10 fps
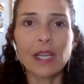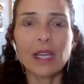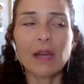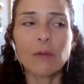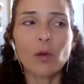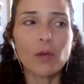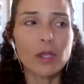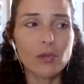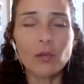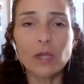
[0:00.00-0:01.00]
and I'm
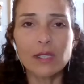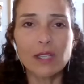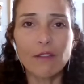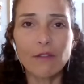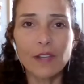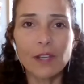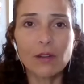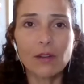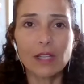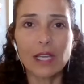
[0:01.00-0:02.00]
going through this, I
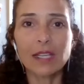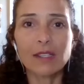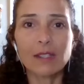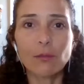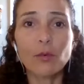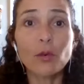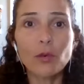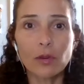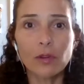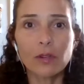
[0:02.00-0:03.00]
feel like it's
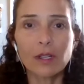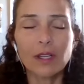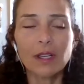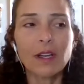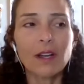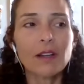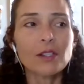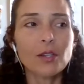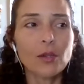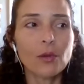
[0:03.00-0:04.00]
brutal
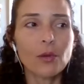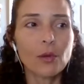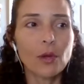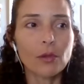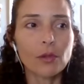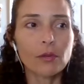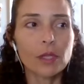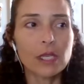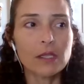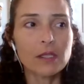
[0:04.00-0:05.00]
to go
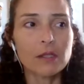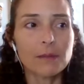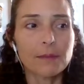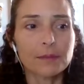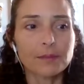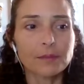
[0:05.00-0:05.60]
through these